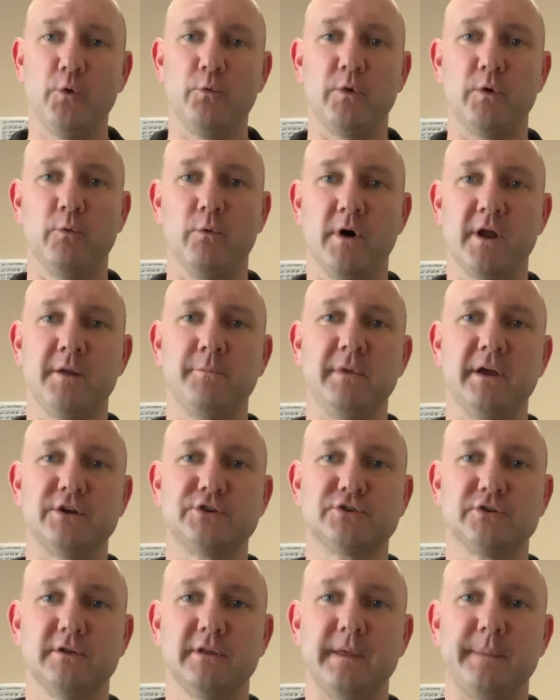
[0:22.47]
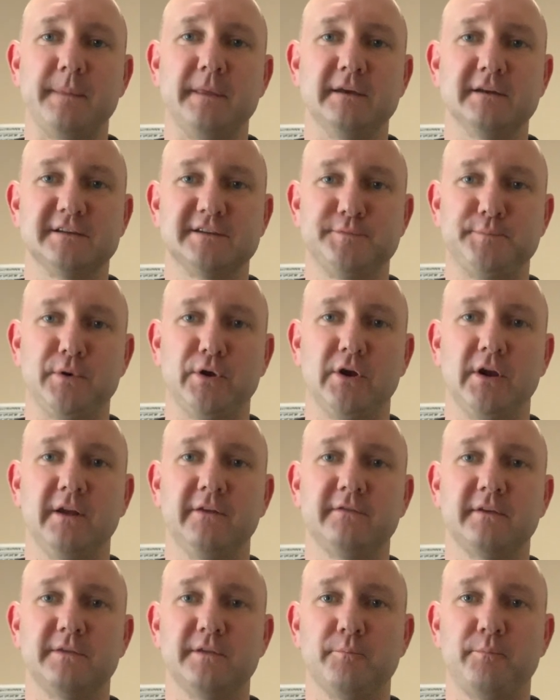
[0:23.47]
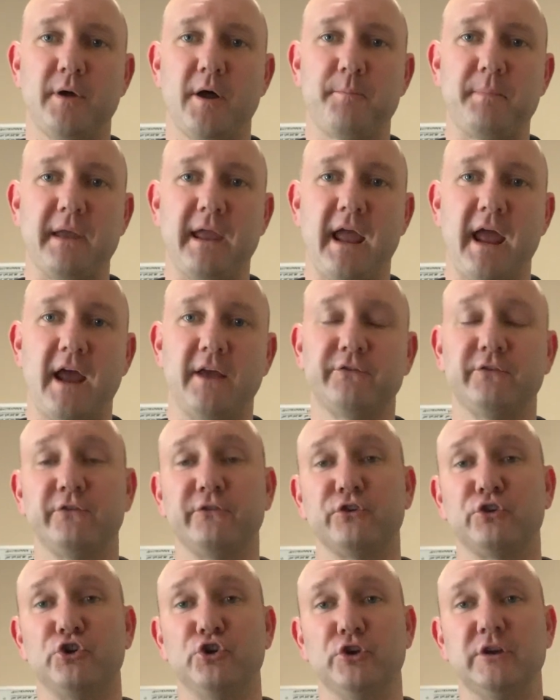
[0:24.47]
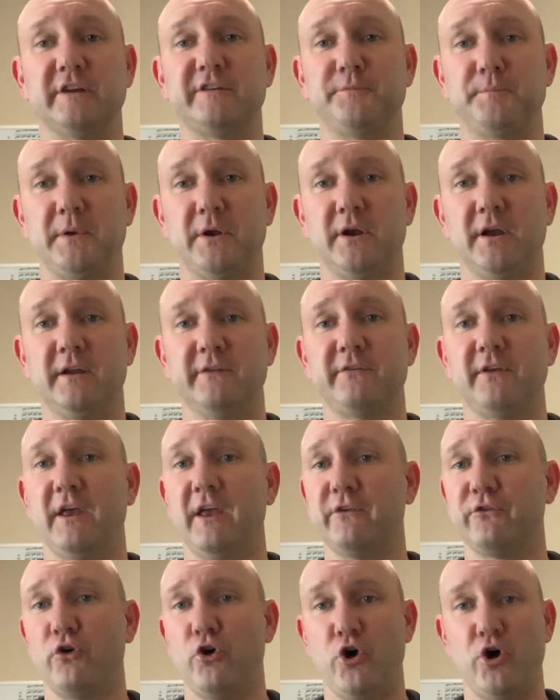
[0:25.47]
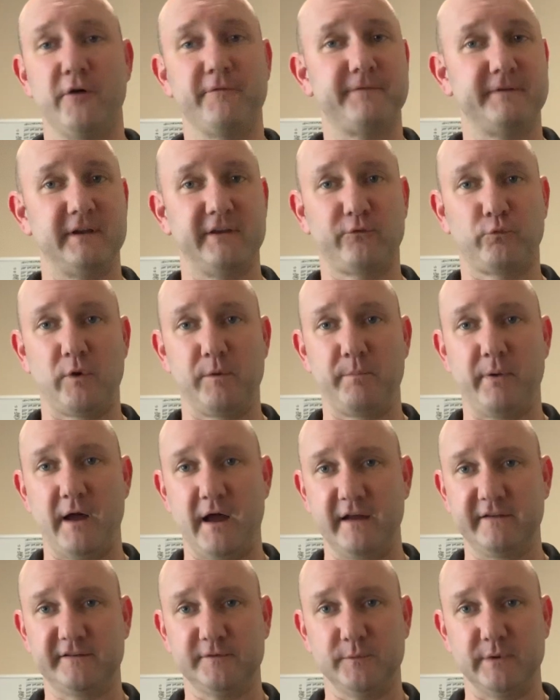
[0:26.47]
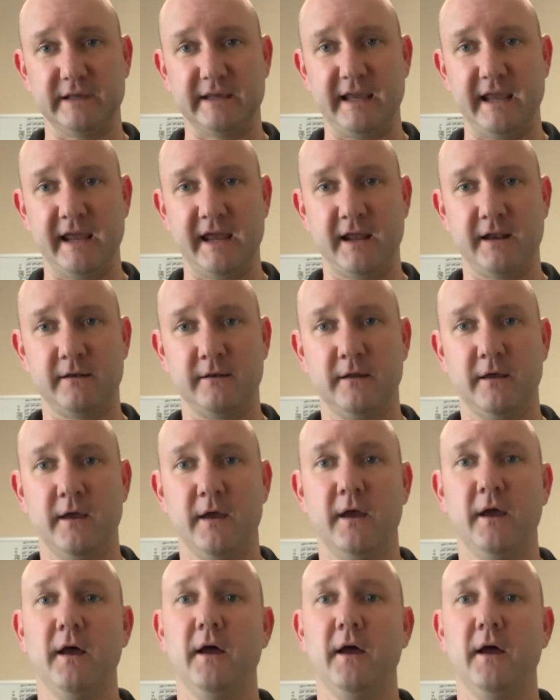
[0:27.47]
We want to make sure that the experience that the puppy has is a good experience as often as we possibly can.